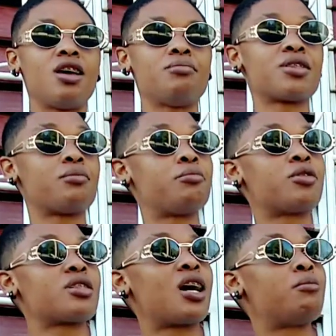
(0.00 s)
him said I
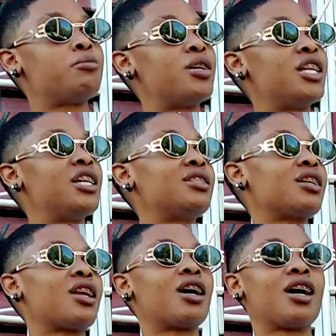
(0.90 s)
must come to bed at 8
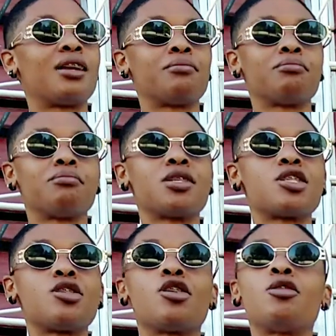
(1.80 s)
o'clock, and I
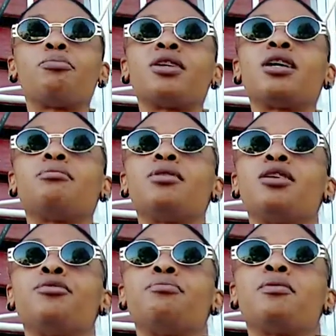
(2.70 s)
sit down up in the
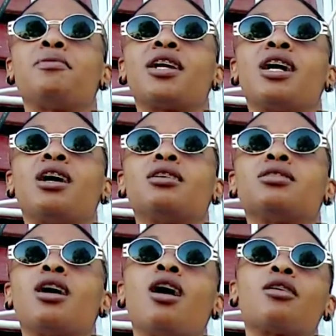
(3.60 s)
bed with my mother
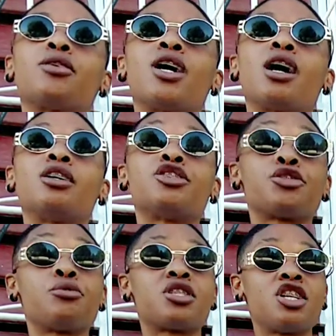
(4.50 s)
and talk with her, and
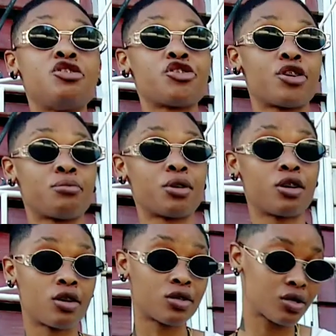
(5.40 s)
she was injured
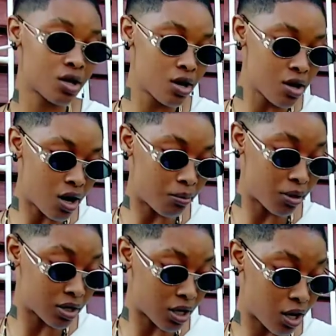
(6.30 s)
because a
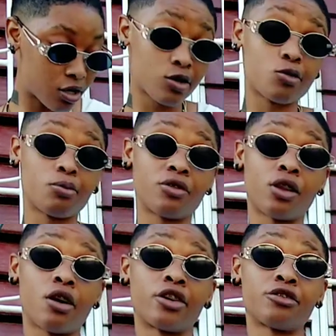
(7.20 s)
pot of hot soup
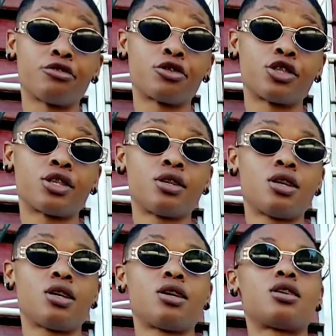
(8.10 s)
fell on her foot.
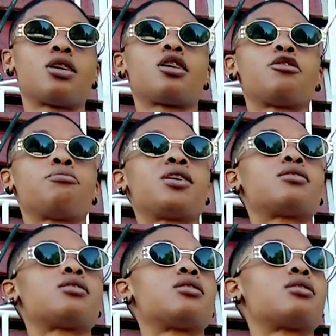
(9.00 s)
You get me?
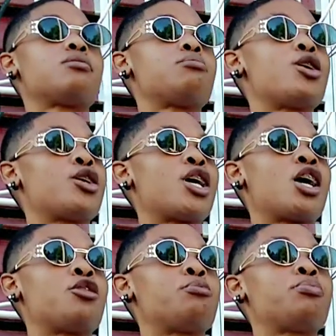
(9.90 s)
I said, burn
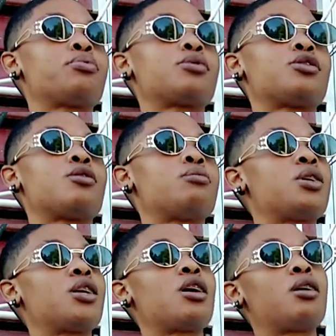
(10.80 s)
her up. So
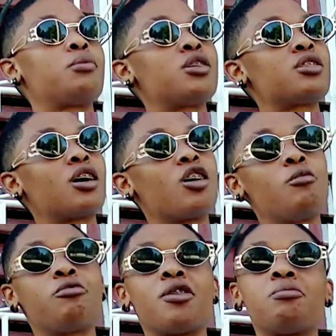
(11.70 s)
me and her just
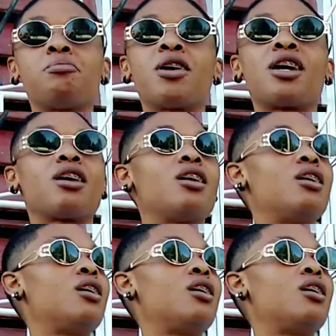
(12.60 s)
come from my mother.